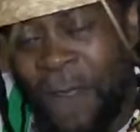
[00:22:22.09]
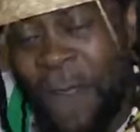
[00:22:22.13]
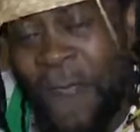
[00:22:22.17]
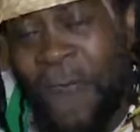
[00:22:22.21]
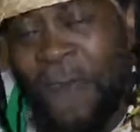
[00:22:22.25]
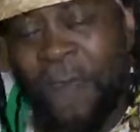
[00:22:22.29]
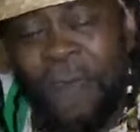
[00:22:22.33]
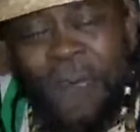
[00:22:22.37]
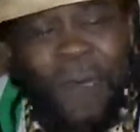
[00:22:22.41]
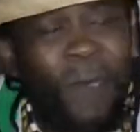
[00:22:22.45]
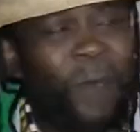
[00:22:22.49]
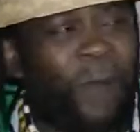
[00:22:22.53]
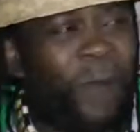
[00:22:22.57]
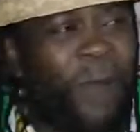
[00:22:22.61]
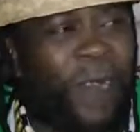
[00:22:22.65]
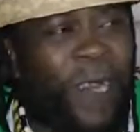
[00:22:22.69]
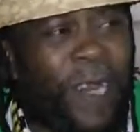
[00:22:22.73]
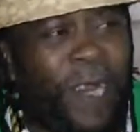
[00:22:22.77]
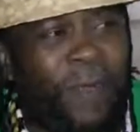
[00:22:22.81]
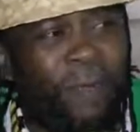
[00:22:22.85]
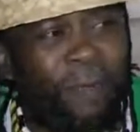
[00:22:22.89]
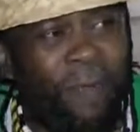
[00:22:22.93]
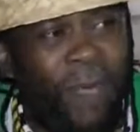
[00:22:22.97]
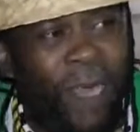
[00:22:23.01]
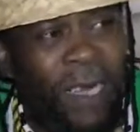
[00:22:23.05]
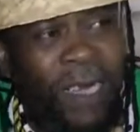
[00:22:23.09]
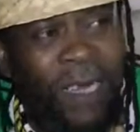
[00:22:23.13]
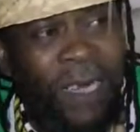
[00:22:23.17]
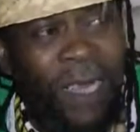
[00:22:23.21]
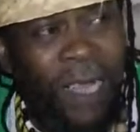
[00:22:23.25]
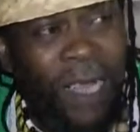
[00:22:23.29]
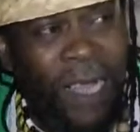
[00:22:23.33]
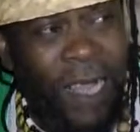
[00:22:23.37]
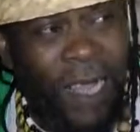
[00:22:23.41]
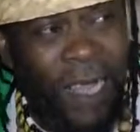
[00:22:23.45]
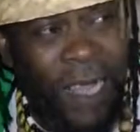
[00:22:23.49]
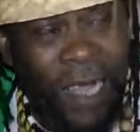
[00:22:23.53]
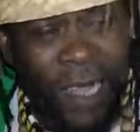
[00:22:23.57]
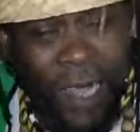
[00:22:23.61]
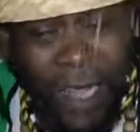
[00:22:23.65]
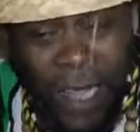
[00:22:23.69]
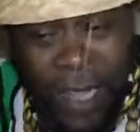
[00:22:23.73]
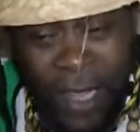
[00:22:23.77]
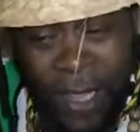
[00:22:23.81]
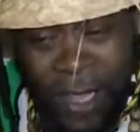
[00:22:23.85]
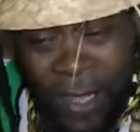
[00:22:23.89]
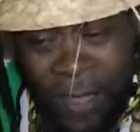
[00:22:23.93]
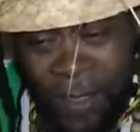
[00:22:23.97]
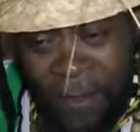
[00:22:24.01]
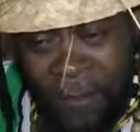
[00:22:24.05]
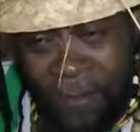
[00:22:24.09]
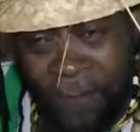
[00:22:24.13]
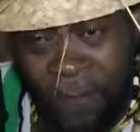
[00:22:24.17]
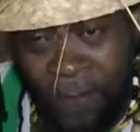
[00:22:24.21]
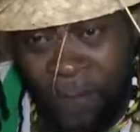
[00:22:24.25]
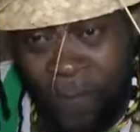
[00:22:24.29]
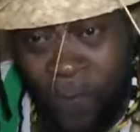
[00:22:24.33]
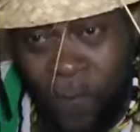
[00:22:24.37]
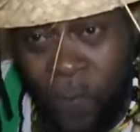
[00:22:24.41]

So it doesn't really matter